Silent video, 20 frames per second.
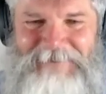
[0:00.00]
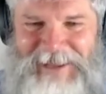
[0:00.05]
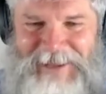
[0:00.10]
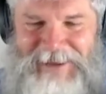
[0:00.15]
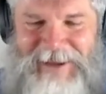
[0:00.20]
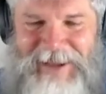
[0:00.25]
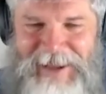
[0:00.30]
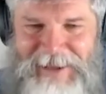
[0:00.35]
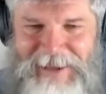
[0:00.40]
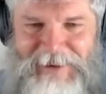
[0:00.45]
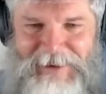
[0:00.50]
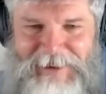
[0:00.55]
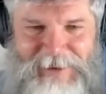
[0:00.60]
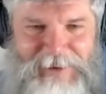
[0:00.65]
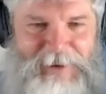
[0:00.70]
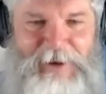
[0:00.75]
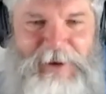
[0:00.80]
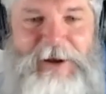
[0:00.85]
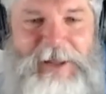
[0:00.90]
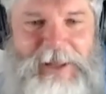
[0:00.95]
but you,
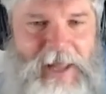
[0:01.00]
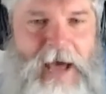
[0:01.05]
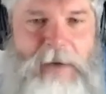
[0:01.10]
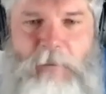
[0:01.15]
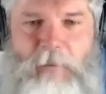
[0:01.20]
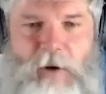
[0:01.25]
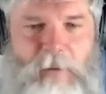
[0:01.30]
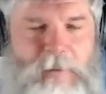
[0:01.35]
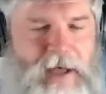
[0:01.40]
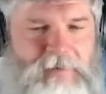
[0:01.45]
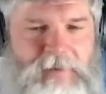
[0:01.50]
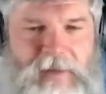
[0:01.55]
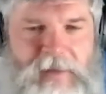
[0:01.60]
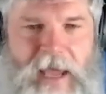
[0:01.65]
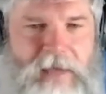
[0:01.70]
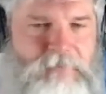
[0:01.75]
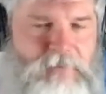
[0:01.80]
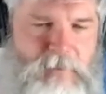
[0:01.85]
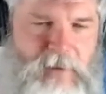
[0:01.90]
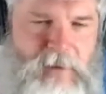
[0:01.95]
you're learning a lot more about the
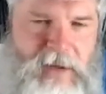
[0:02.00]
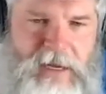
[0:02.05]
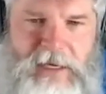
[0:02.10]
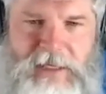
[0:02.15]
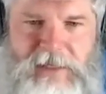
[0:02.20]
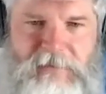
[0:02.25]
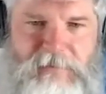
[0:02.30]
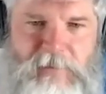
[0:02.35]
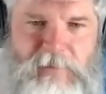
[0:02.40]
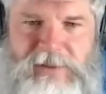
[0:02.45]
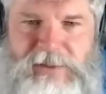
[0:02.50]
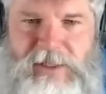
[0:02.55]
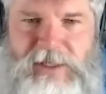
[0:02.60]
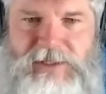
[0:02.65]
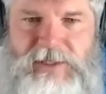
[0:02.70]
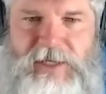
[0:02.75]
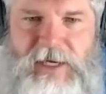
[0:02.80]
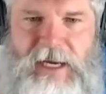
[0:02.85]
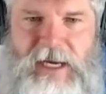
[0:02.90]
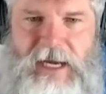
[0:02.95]
game from being in a different
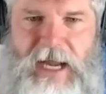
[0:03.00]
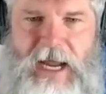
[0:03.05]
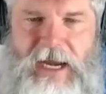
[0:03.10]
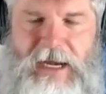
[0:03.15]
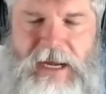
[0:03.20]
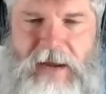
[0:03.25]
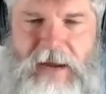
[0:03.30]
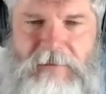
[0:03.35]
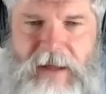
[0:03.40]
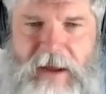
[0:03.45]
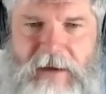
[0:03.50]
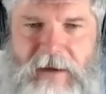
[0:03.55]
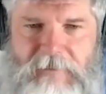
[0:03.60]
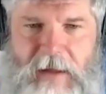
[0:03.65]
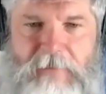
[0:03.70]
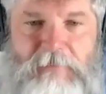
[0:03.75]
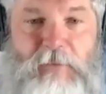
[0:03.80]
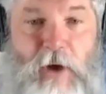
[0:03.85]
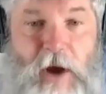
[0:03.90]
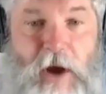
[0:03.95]
position and and and and,
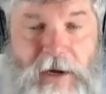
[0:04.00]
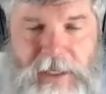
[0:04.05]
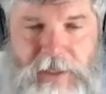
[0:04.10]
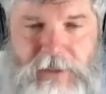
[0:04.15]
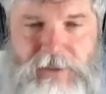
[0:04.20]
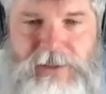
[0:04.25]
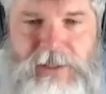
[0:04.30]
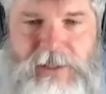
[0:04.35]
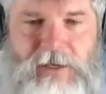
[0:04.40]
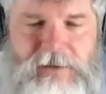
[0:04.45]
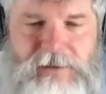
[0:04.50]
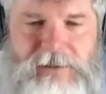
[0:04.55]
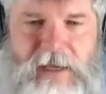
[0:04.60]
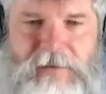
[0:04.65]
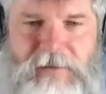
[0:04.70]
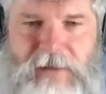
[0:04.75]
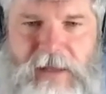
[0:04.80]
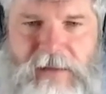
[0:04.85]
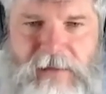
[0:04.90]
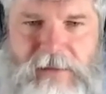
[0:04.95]
and broadening your skills.
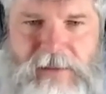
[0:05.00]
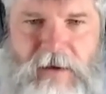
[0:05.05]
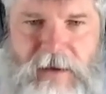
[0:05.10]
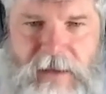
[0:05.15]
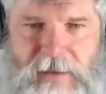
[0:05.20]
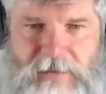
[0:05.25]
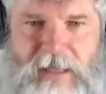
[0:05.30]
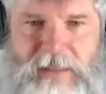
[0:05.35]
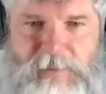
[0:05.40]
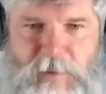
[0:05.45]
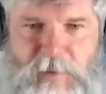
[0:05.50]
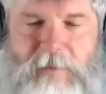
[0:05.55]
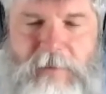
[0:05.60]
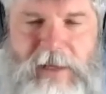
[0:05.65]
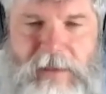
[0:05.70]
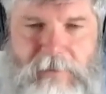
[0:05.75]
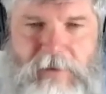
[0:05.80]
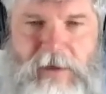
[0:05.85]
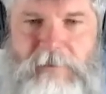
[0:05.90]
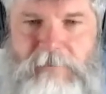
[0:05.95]
I think so. Uh, that's
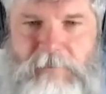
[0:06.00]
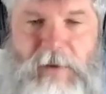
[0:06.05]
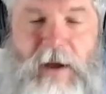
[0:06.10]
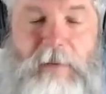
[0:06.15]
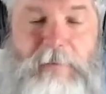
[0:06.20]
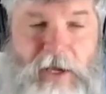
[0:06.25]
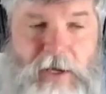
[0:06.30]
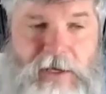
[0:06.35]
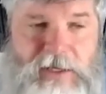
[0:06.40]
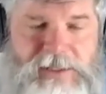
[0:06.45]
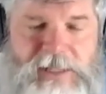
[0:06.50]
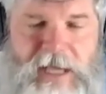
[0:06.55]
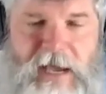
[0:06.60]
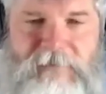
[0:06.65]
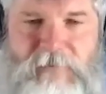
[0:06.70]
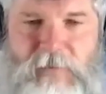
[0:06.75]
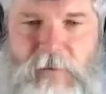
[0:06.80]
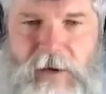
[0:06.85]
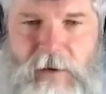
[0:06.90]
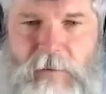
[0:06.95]
probably good, probably a good
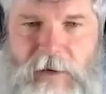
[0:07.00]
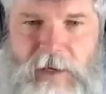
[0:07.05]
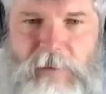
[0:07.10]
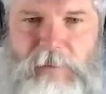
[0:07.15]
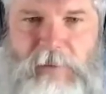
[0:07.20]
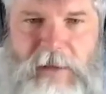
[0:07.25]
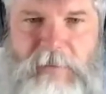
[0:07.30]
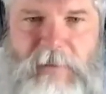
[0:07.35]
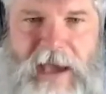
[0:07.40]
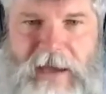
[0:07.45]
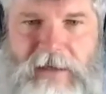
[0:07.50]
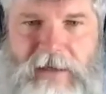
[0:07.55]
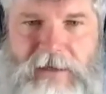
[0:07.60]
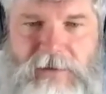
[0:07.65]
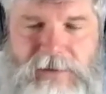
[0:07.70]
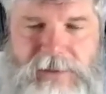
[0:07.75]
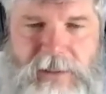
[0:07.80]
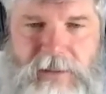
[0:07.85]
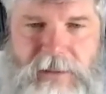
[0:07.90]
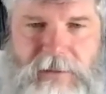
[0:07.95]
sign for you when you play back in
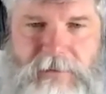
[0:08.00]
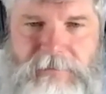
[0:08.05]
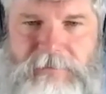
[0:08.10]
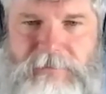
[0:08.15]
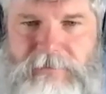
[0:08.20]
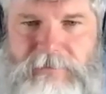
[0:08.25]
New Zealand.